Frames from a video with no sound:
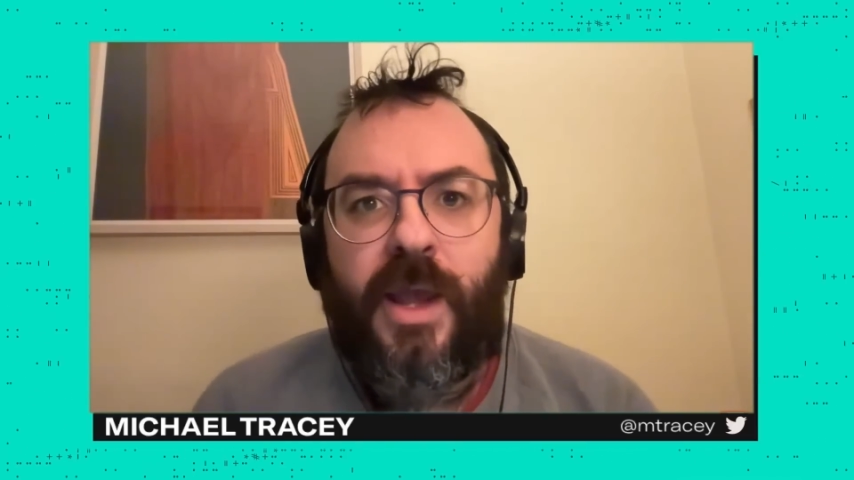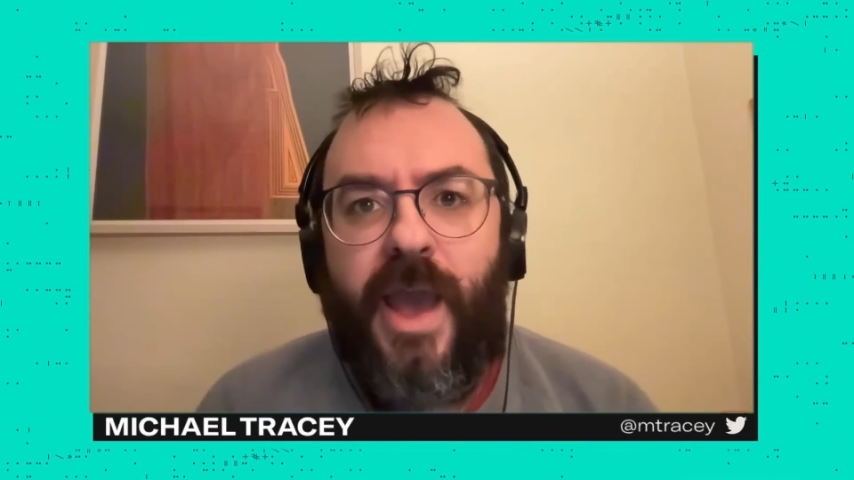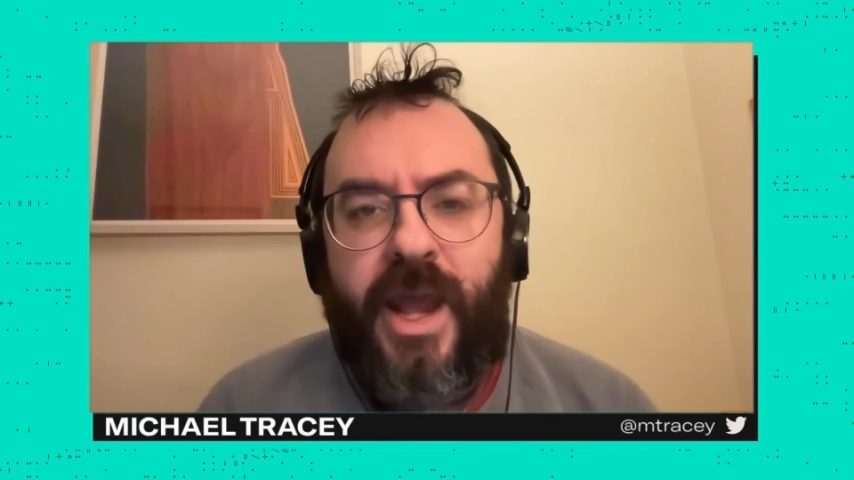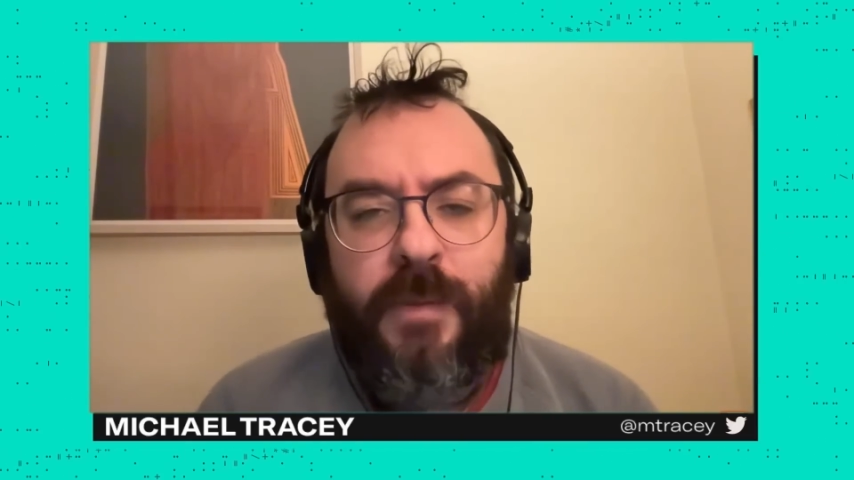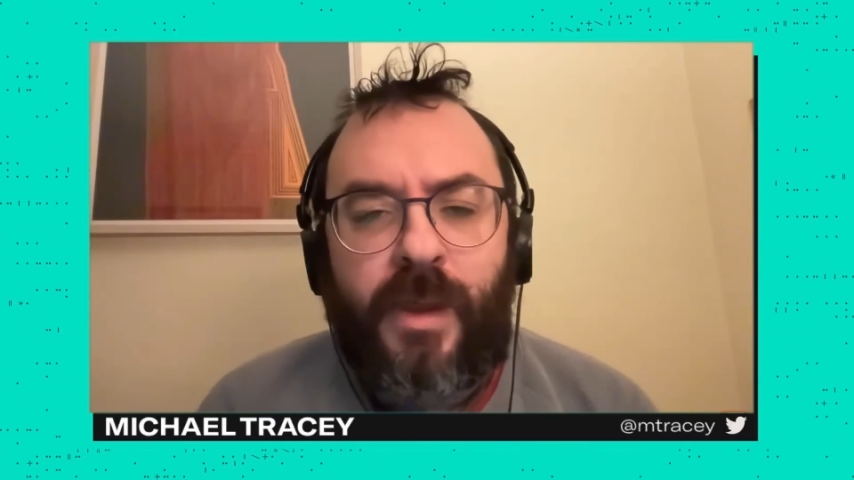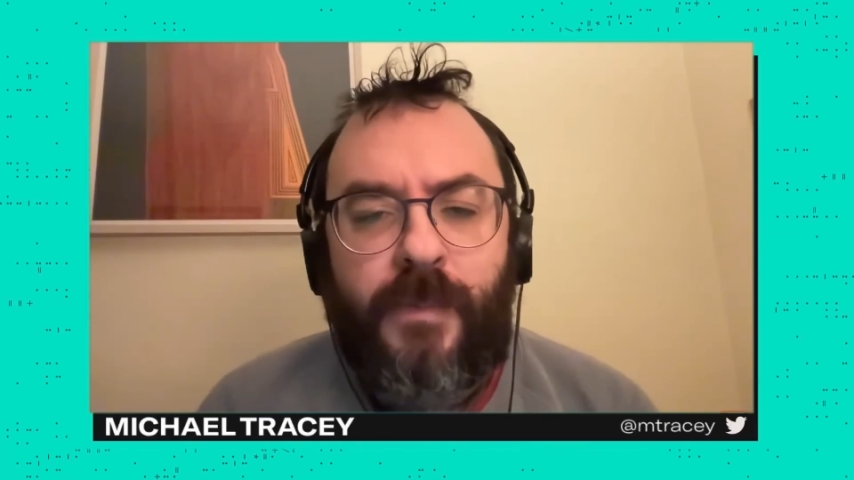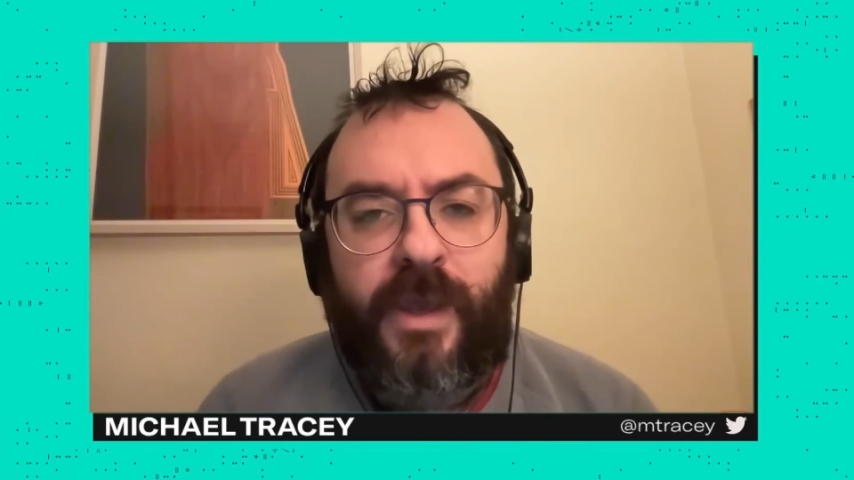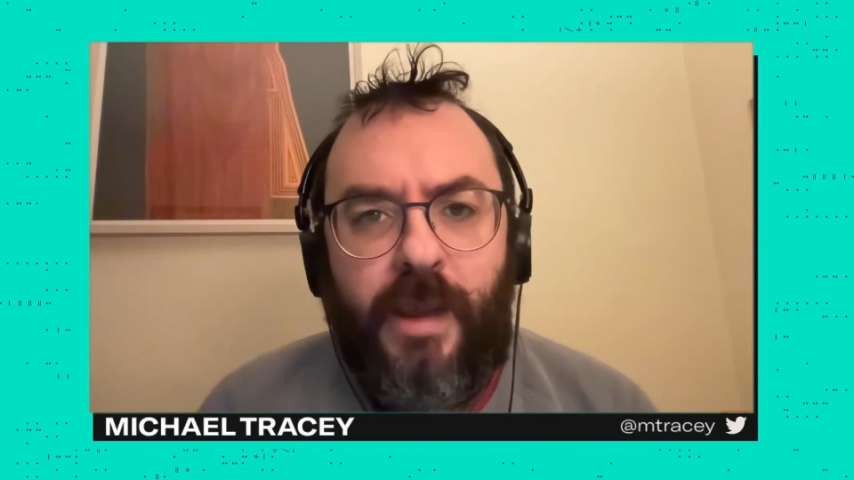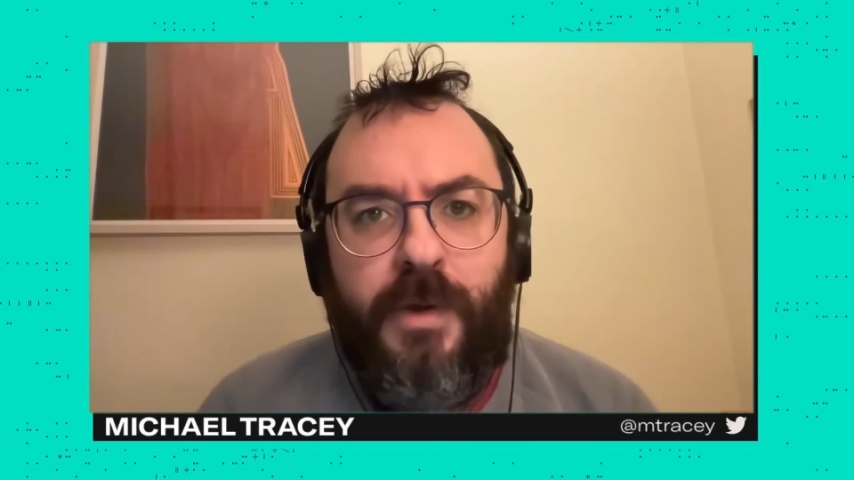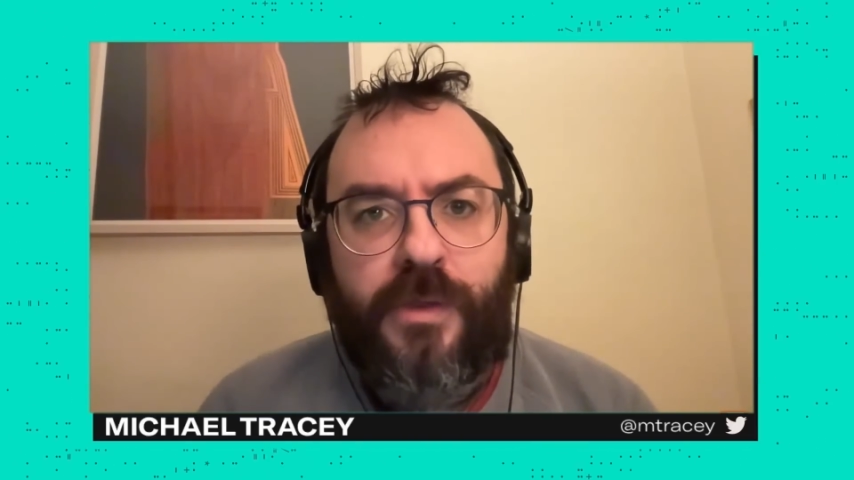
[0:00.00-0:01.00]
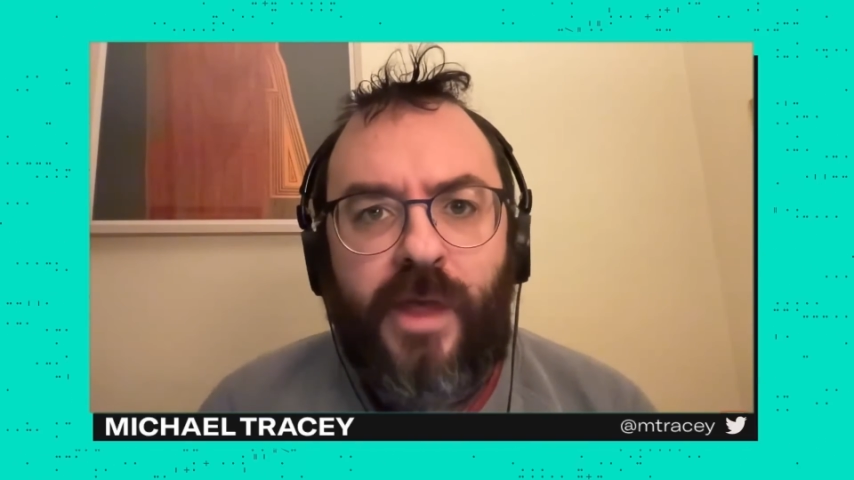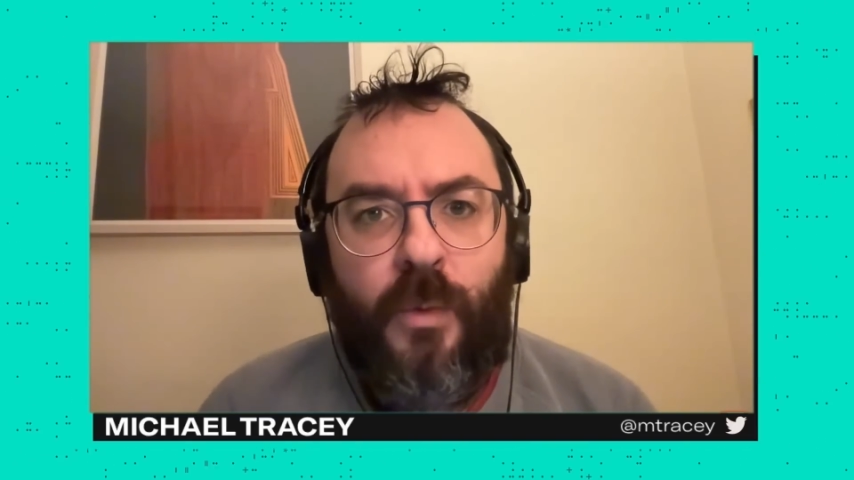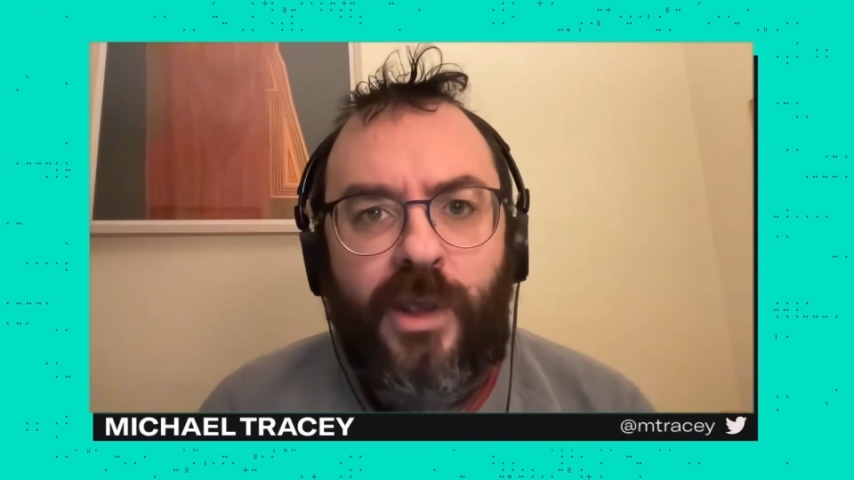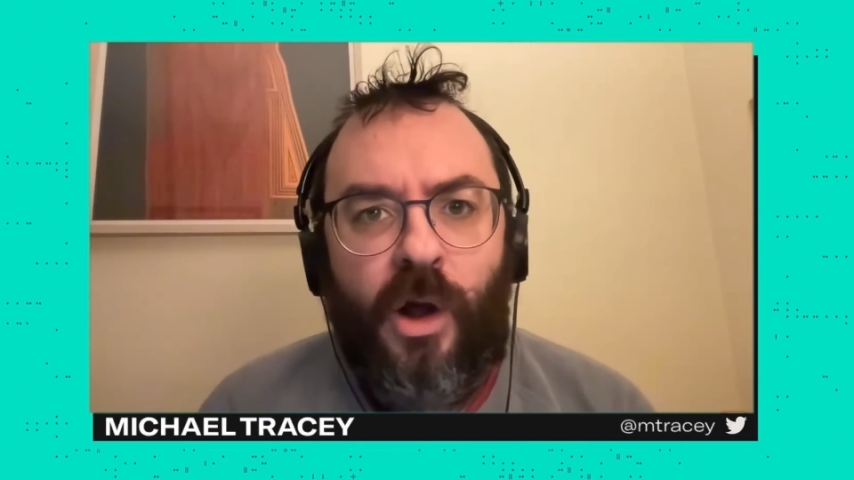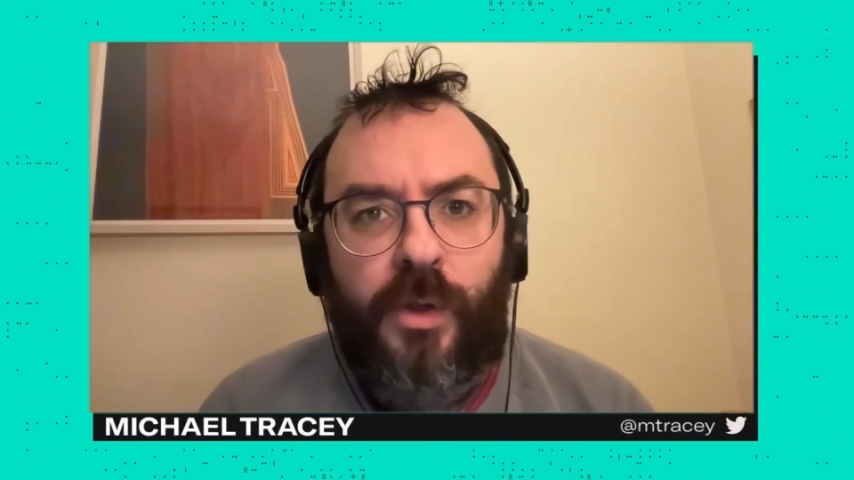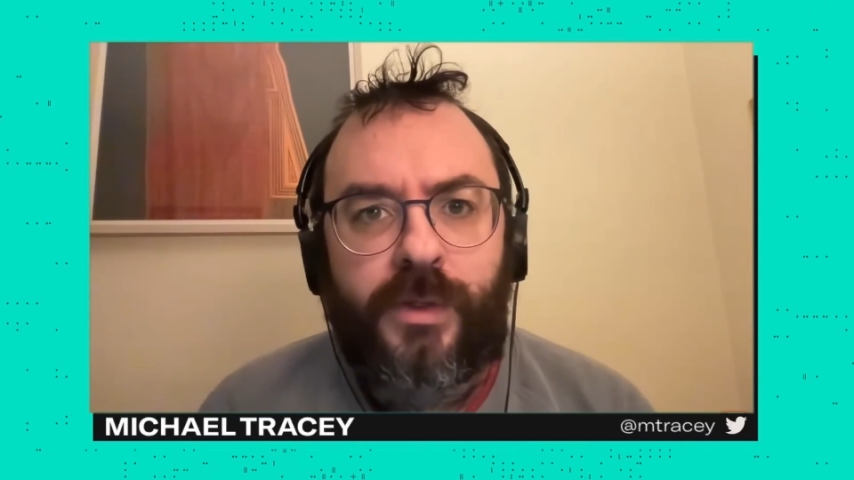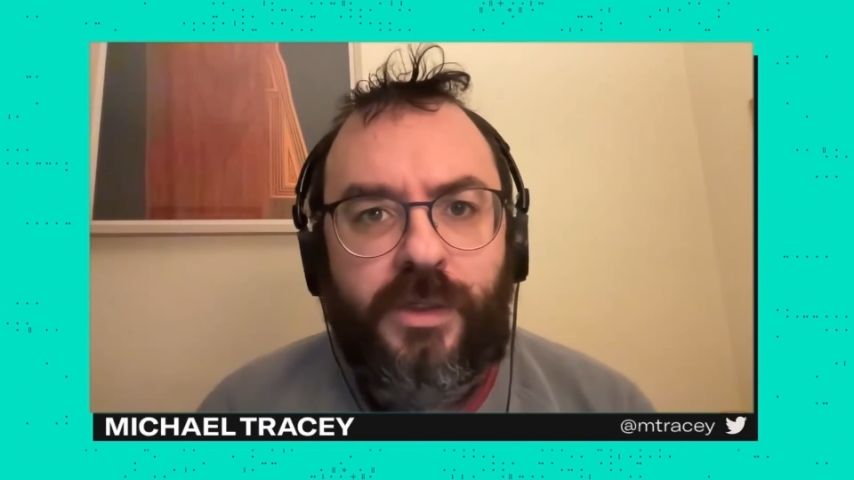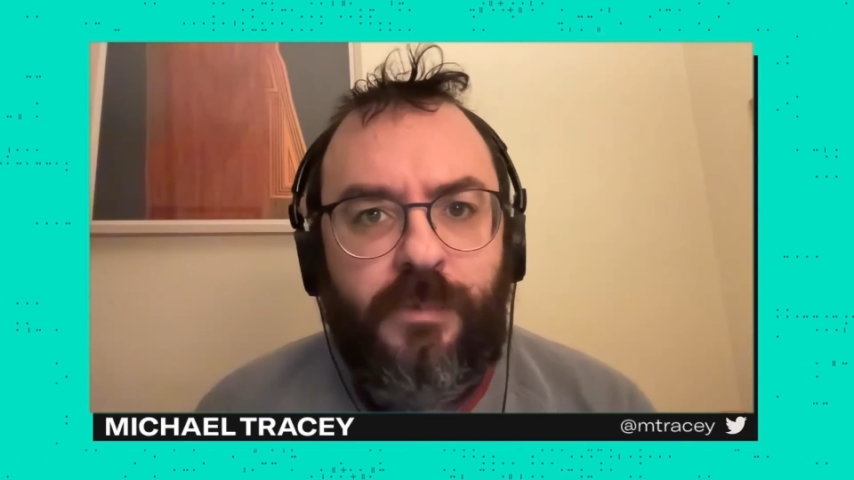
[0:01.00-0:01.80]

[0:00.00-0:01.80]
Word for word: enemy behemoth that we all need